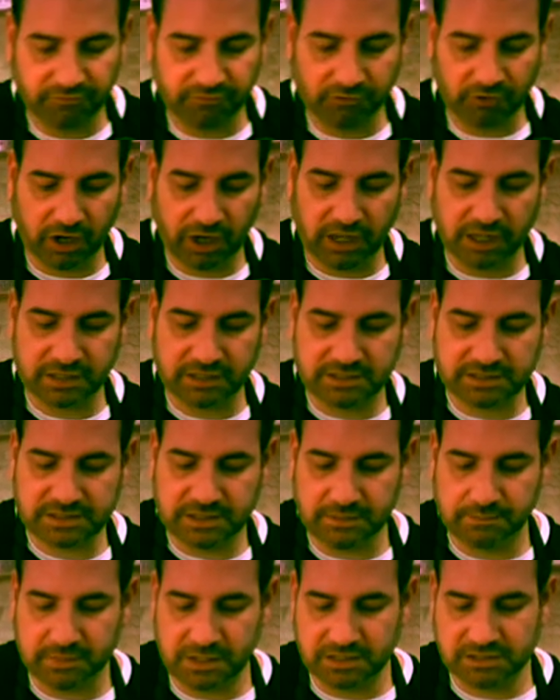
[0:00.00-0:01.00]
France,
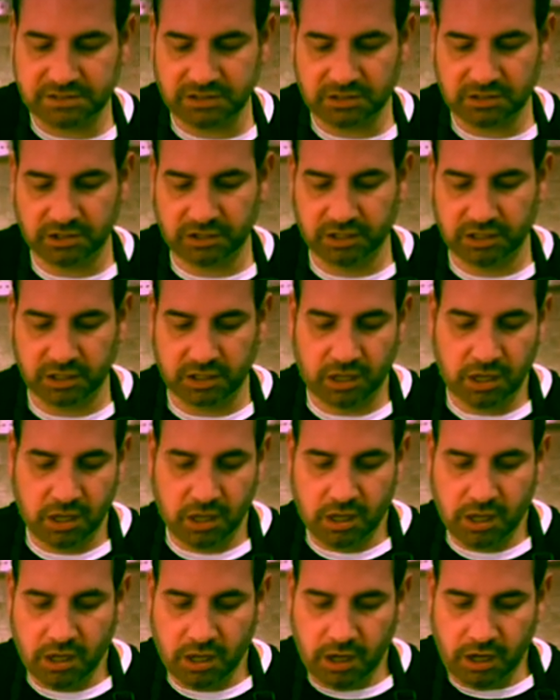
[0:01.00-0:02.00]
and basically
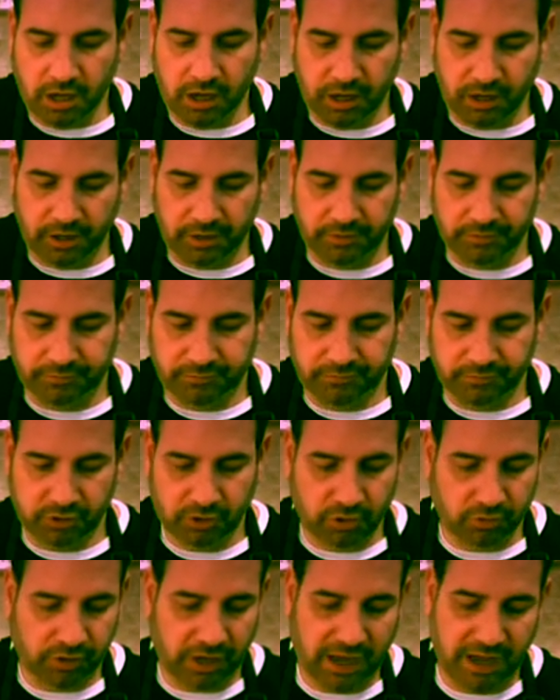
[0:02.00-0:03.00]

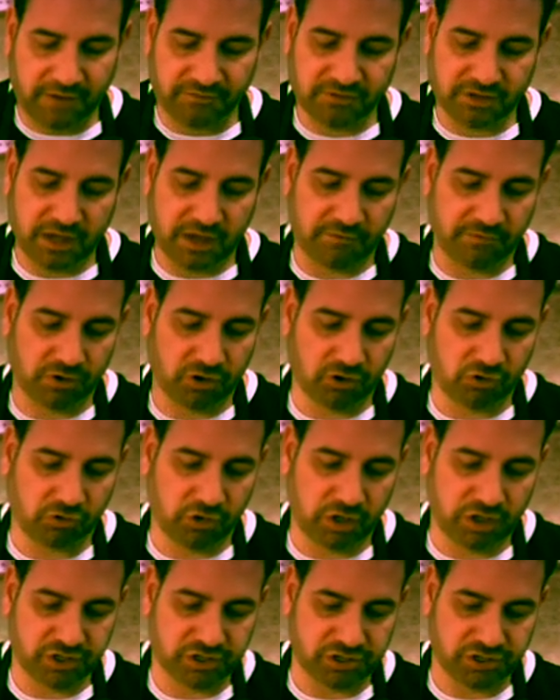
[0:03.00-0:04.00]
you don't have to ever
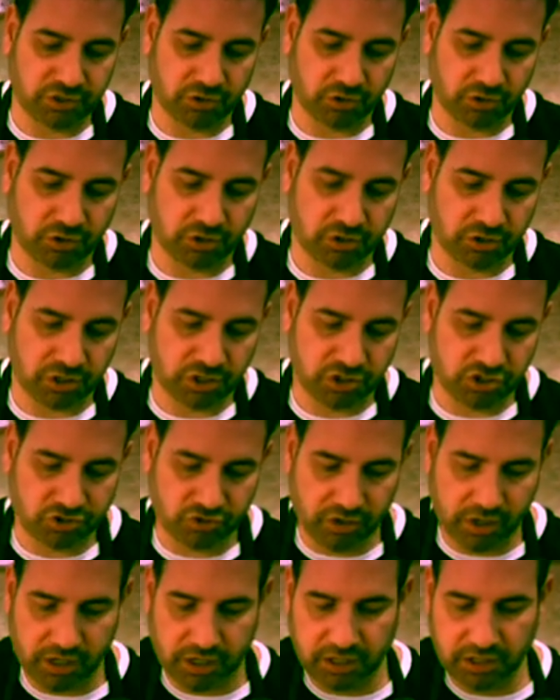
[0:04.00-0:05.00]
grease your cookie
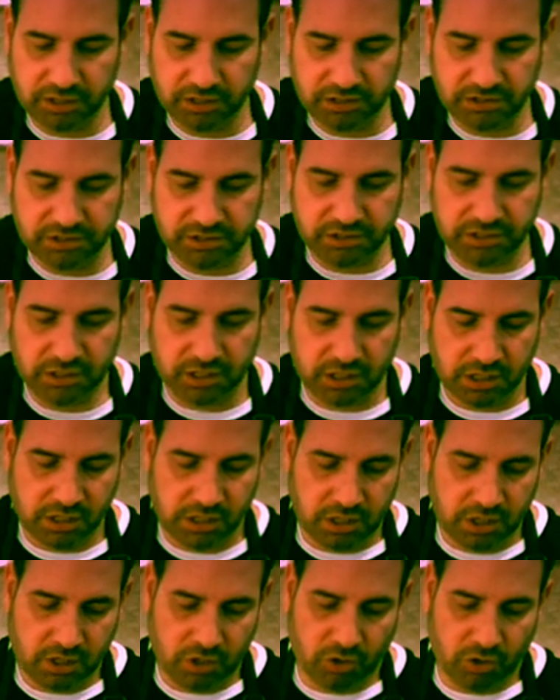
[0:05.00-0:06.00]
trays
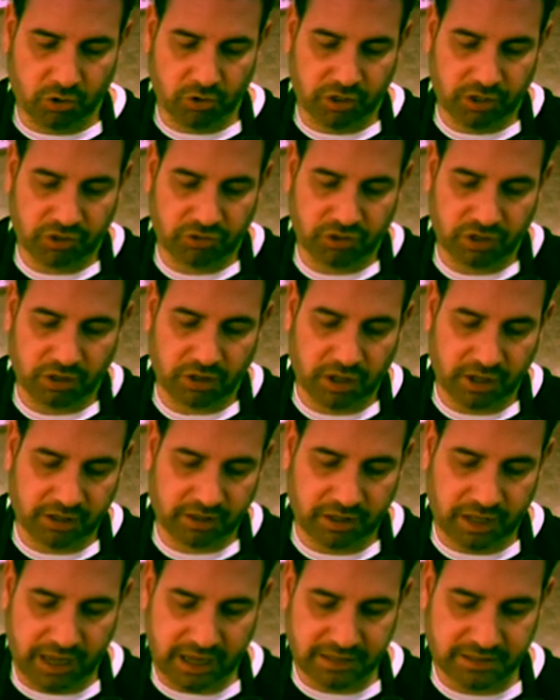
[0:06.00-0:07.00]
or anything like
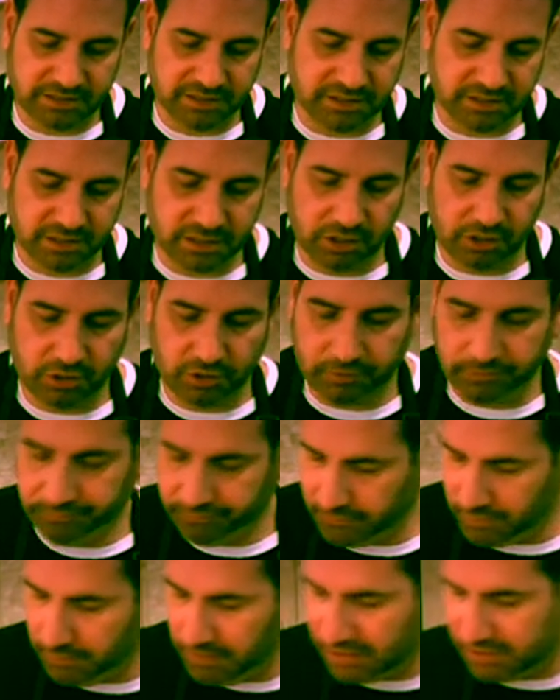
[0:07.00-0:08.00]
that. So
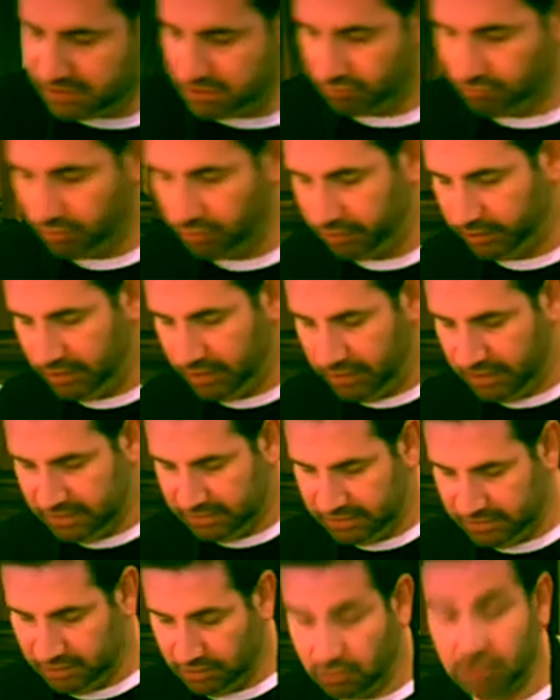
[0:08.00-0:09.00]
it makes it really
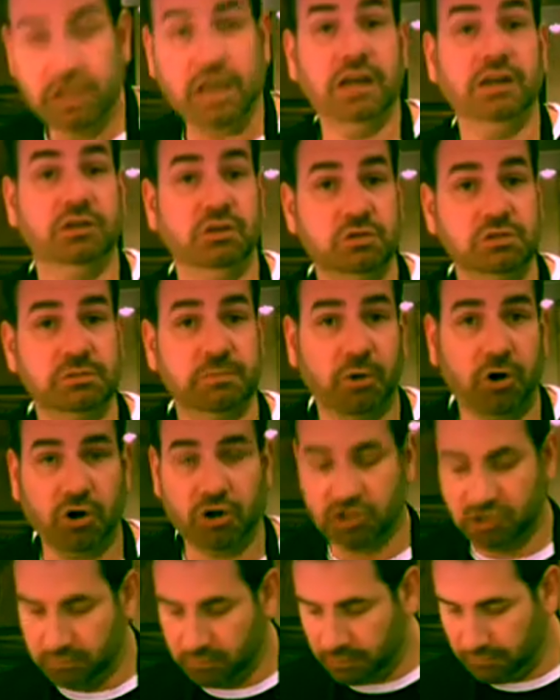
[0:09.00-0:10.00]
easy. You can use
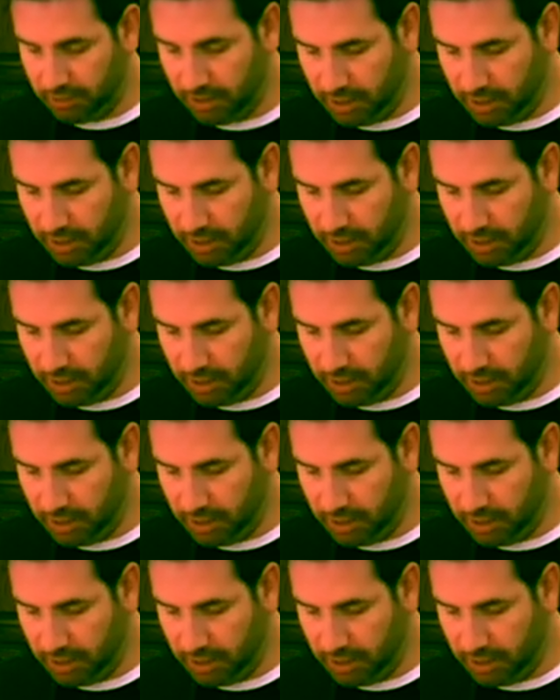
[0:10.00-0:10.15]
parchment